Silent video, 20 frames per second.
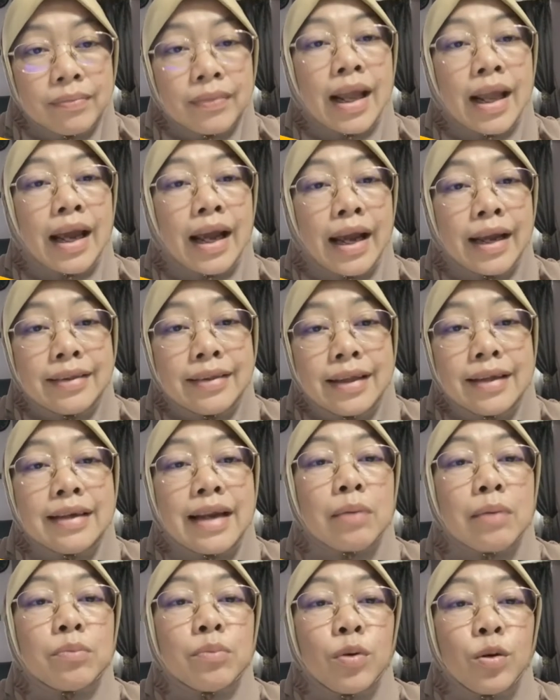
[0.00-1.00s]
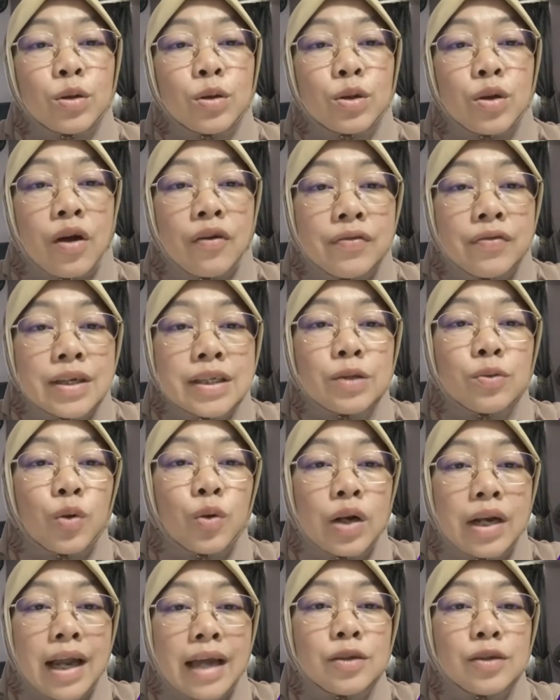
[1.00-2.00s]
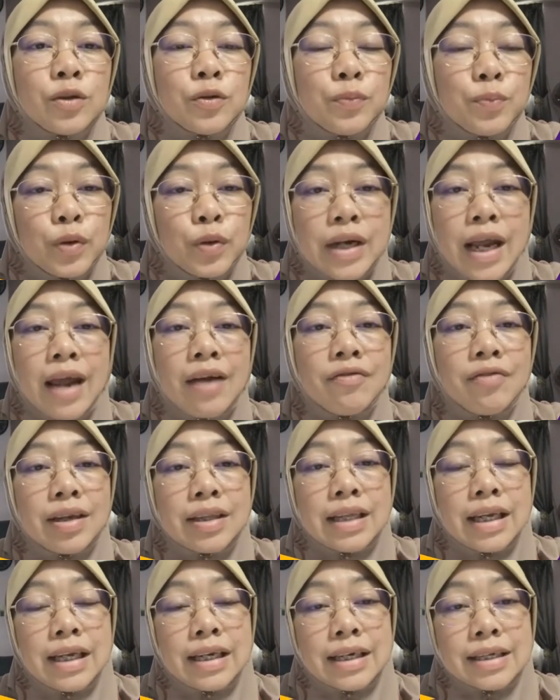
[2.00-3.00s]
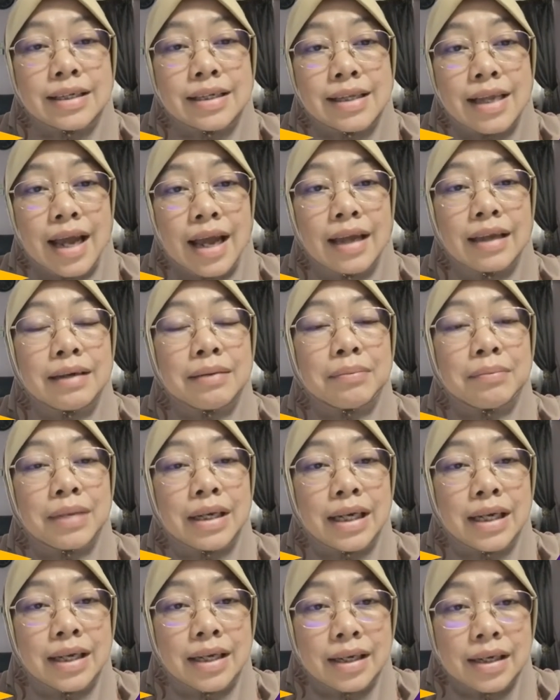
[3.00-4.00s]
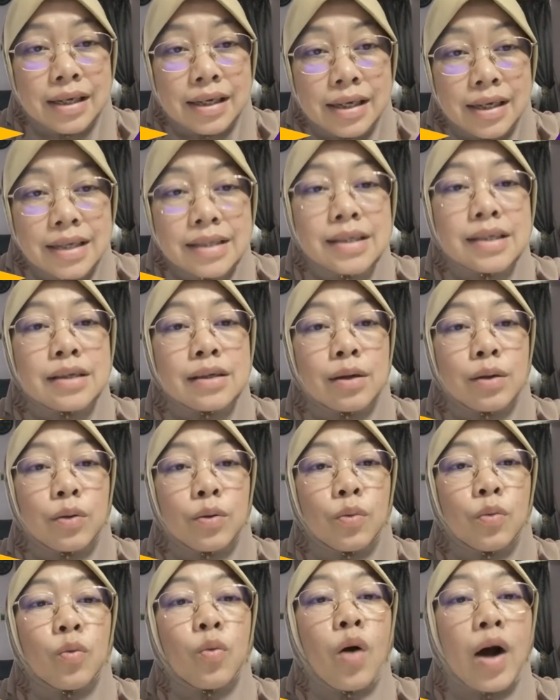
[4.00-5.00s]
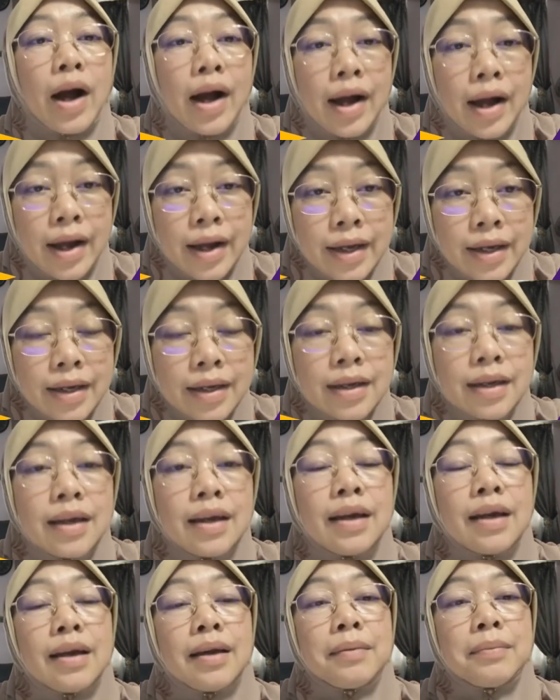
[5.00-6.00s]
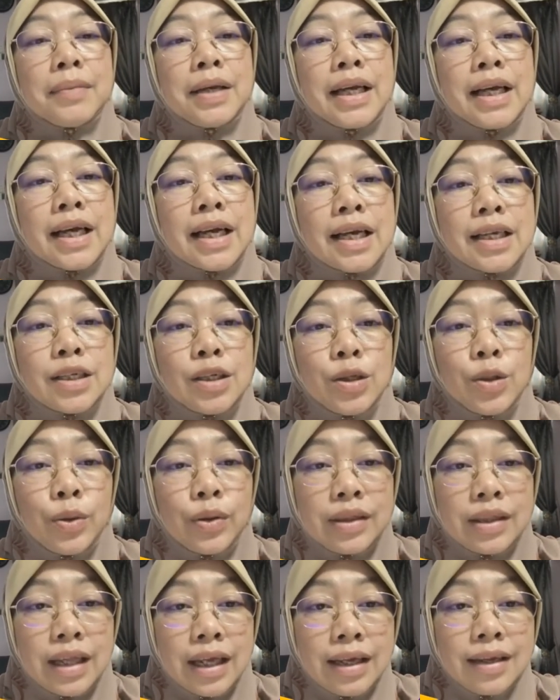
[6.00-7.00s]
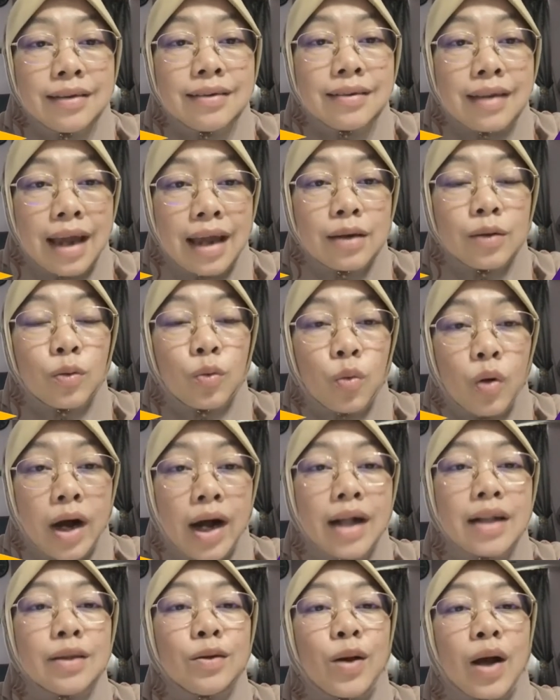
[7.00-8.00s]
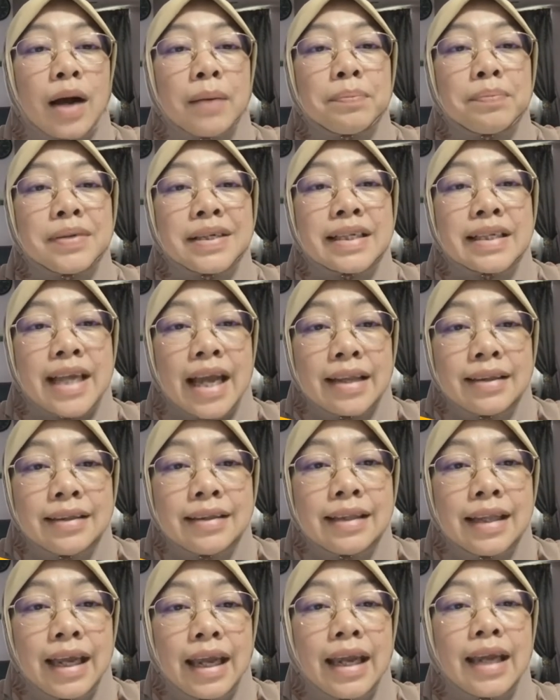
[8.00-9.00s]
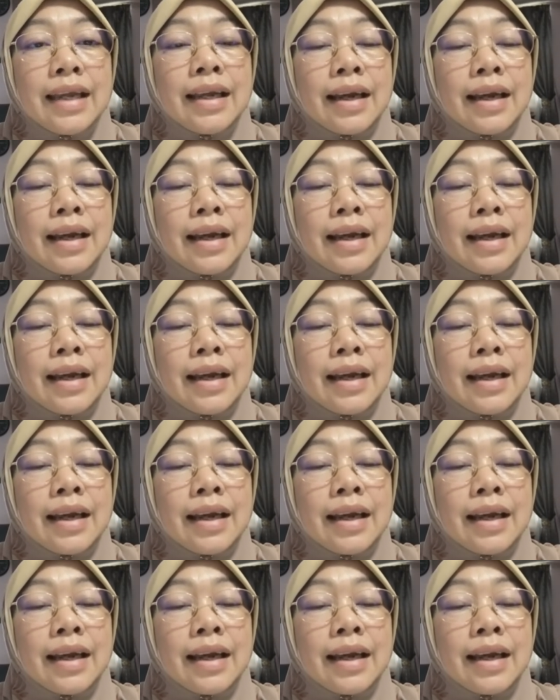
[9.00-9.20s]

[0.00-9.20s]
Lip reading: I think that most of us would like to put everything in the slide because, why? Because you think that while you are presenting